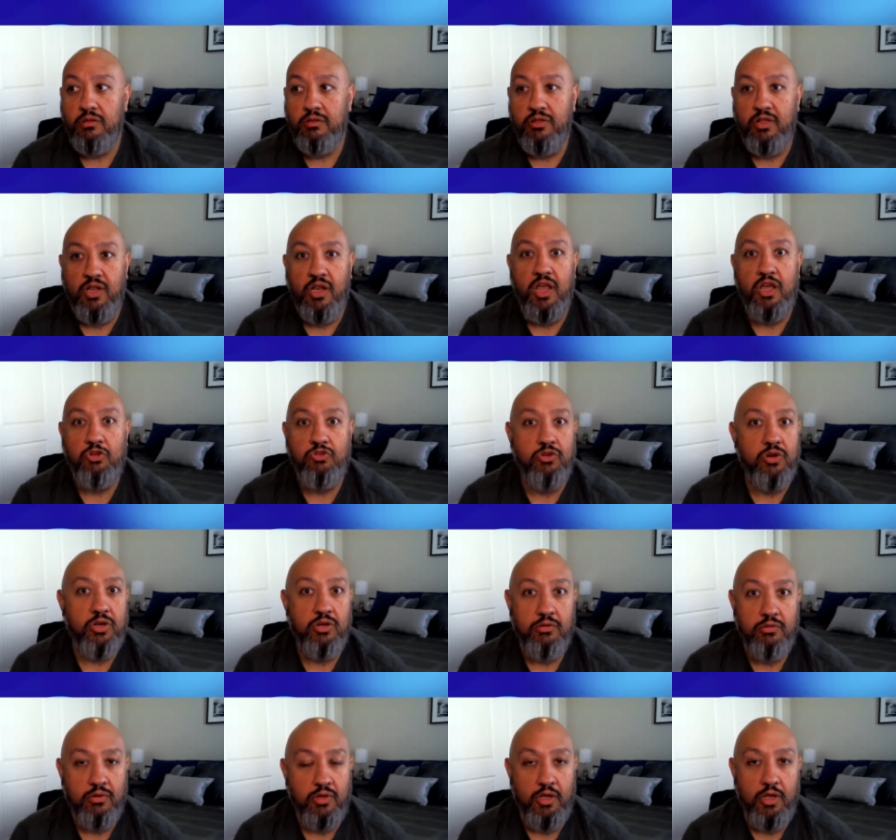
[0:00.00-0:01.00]
the electric
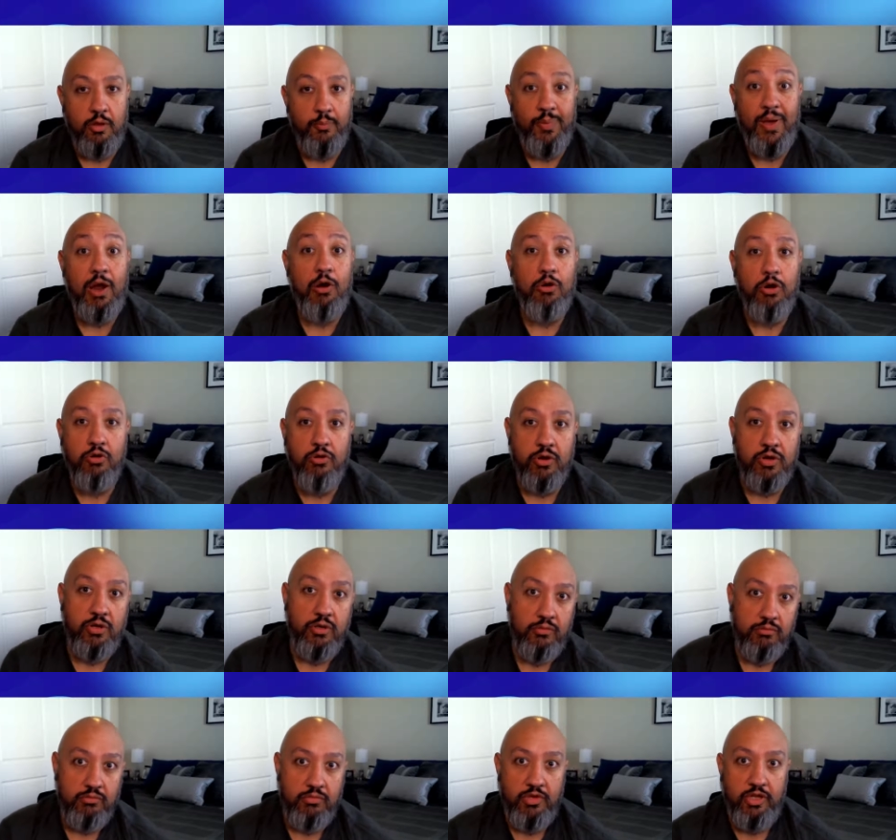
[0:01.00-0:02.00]
power
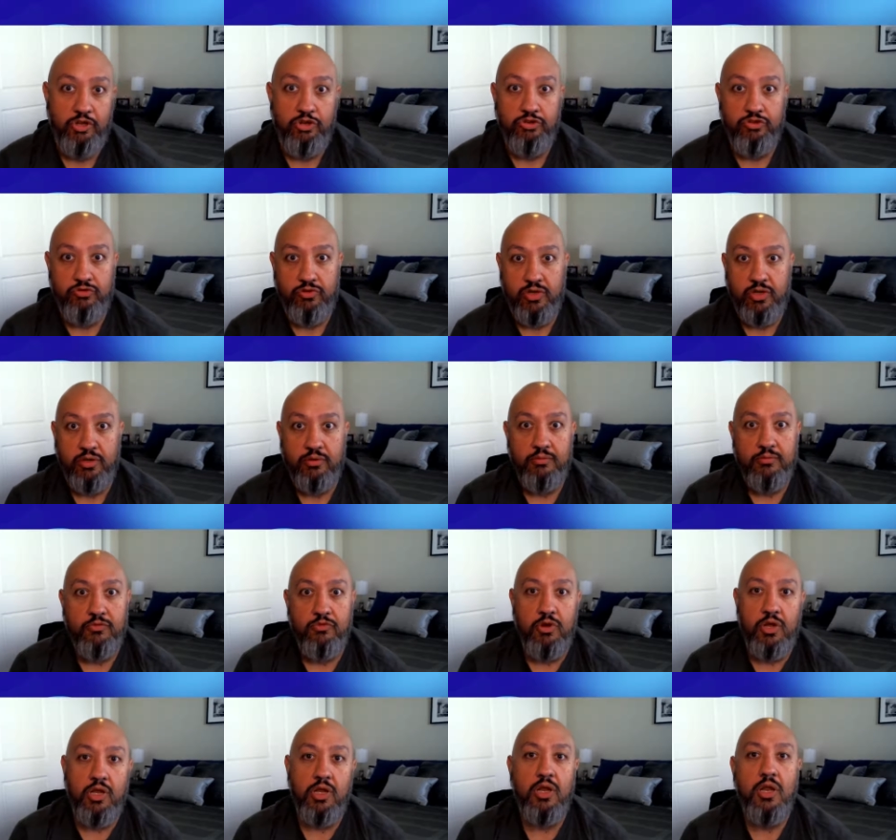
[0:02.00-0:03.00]
grid industry,
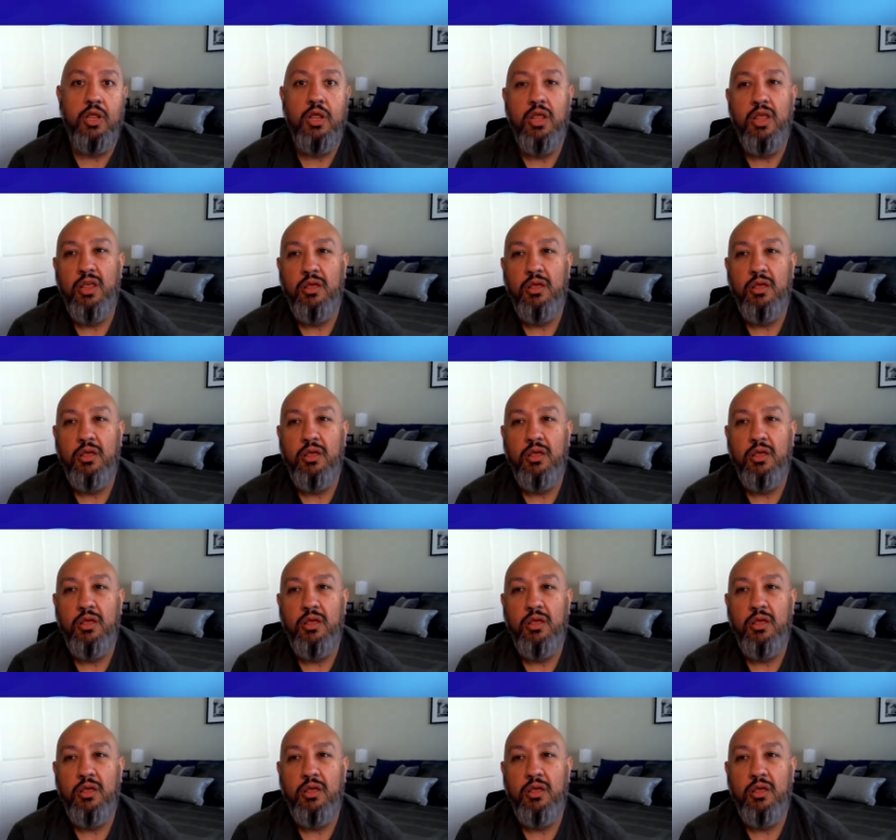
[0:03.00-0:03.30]
right?